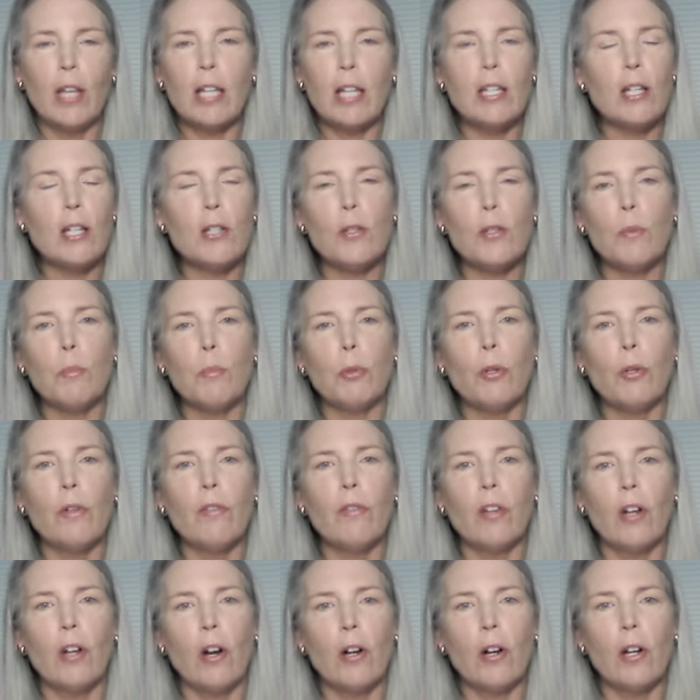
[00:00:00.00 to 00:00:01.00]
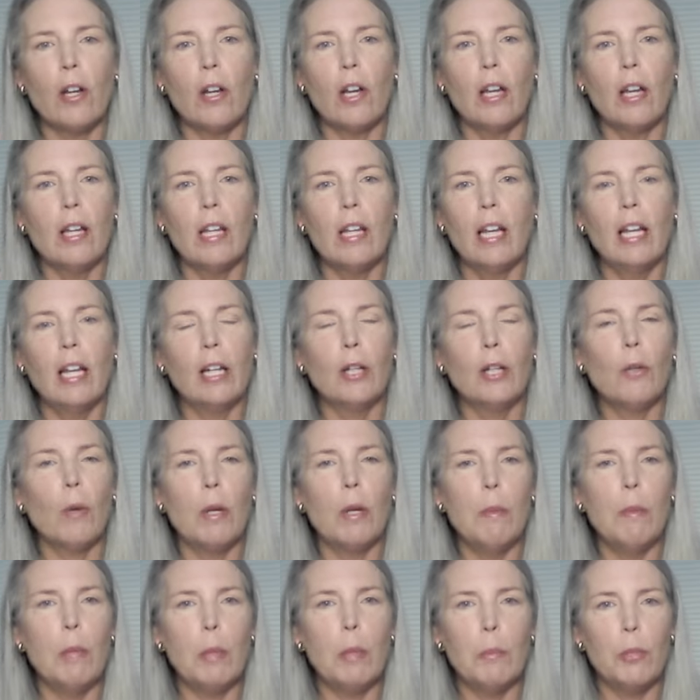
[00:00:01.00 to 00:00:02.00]
That doesn't prove an
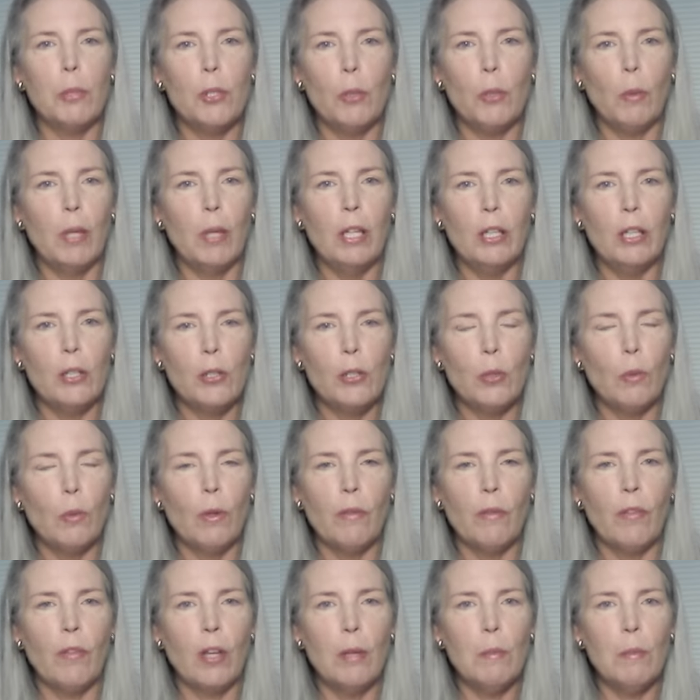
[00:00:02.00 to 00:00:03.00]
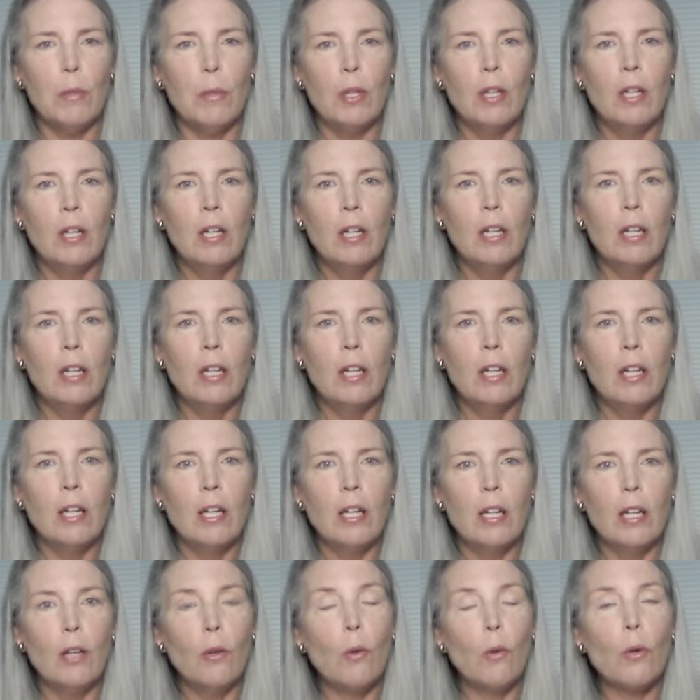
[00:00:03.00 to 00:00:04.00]
agreement between the two of them
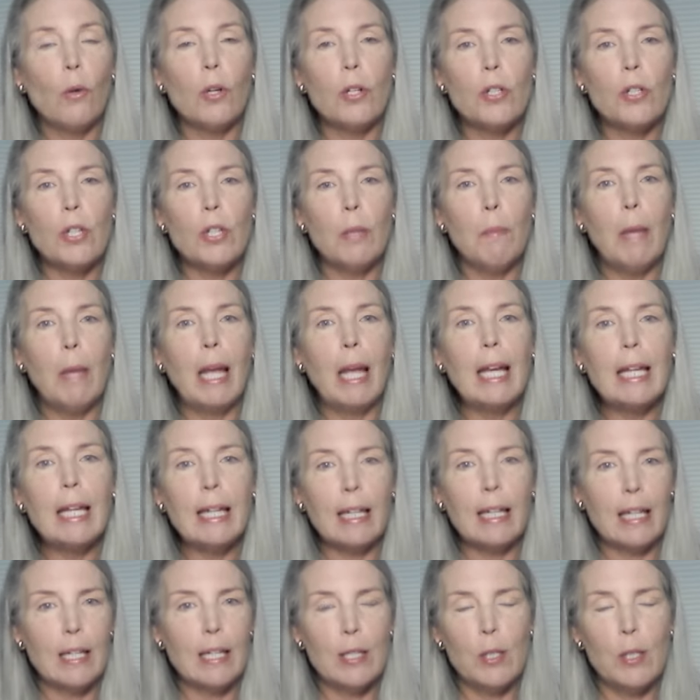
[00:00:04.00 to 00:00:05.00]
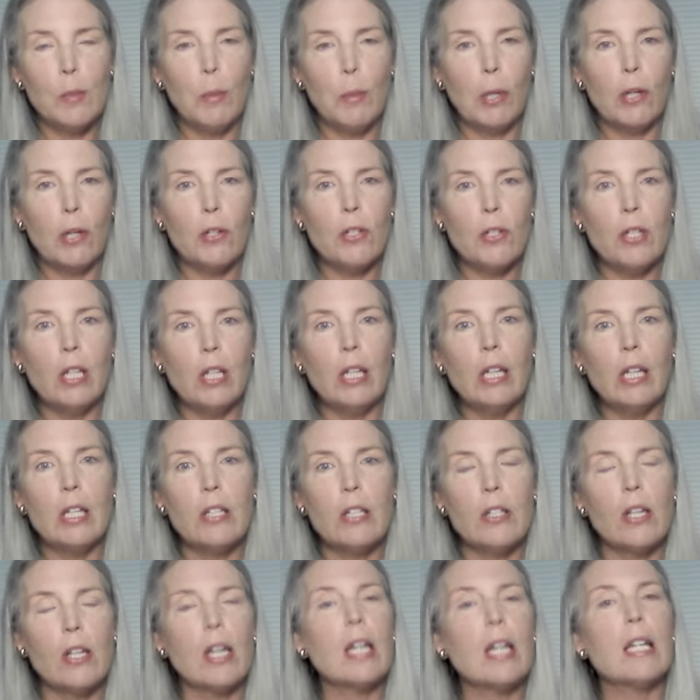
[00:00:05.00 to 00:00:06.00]
in order to make a conspiracy,
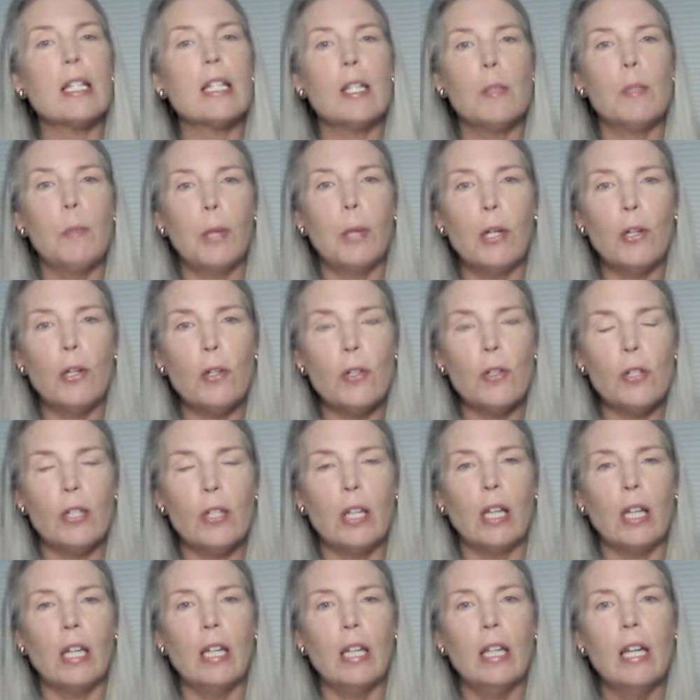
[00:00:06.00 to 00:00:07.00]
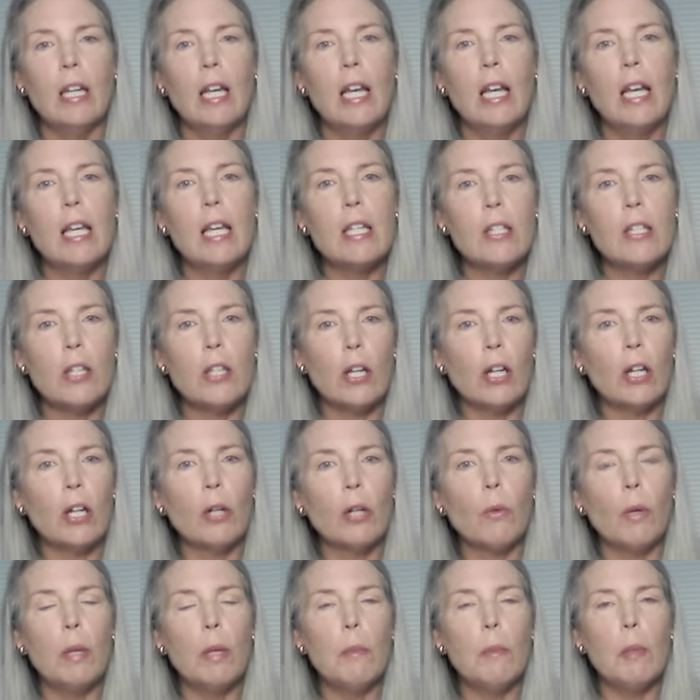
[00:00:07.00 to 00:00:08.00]
because a conspiracy is an
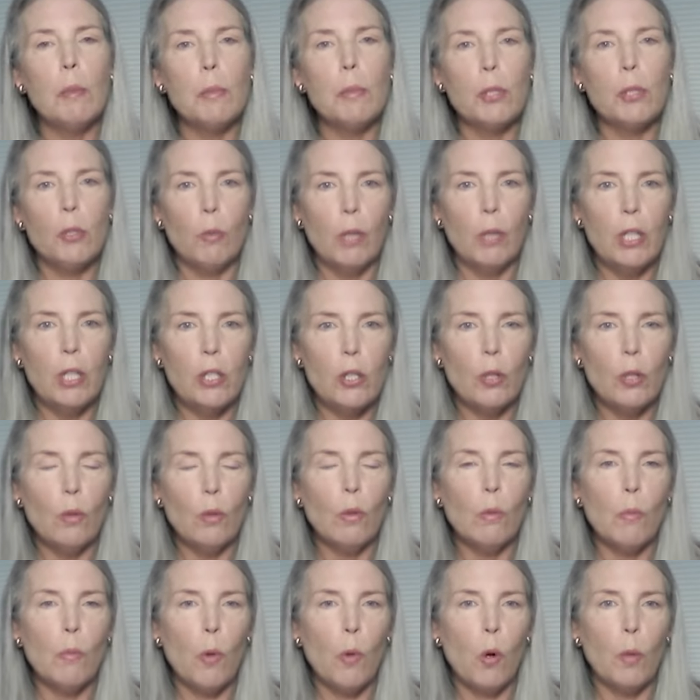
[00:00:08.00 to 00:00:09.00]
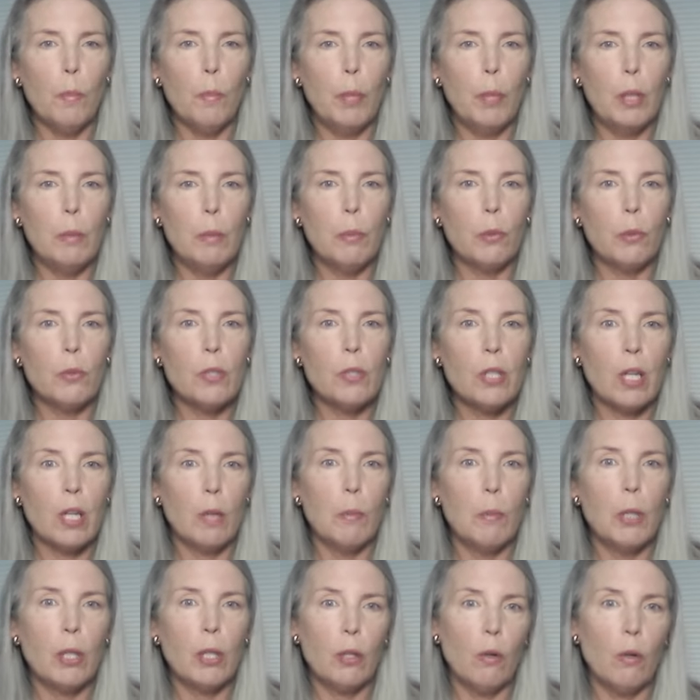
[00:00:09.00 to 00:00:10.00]
agreement between two or more people to
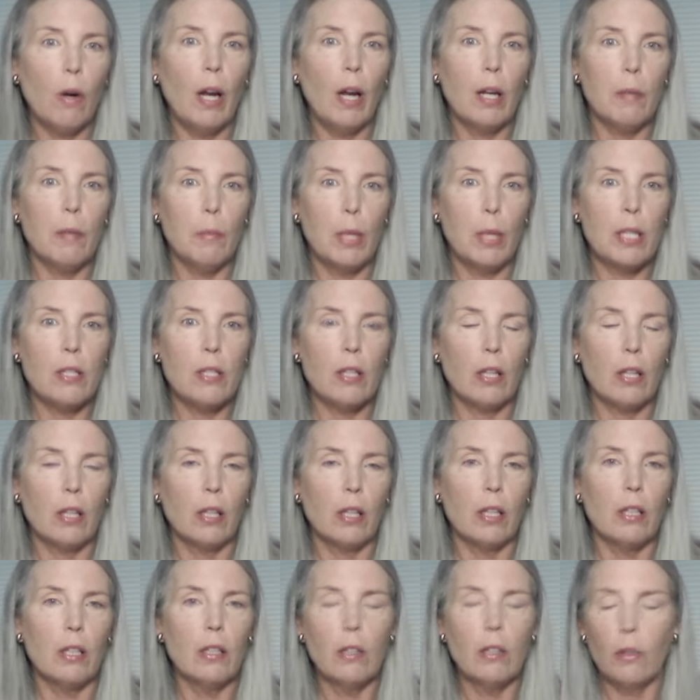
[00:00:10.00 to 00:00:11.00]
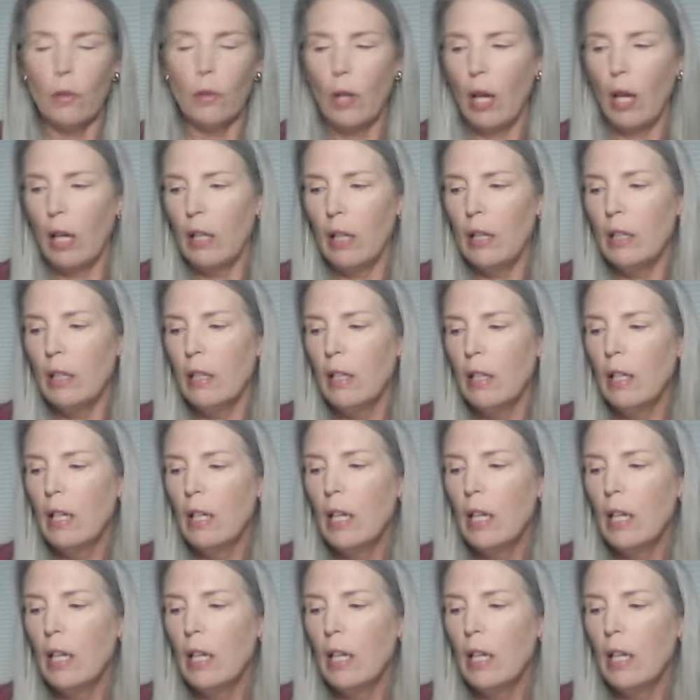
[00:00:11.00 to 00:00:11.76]
commit a crime, basically, okay?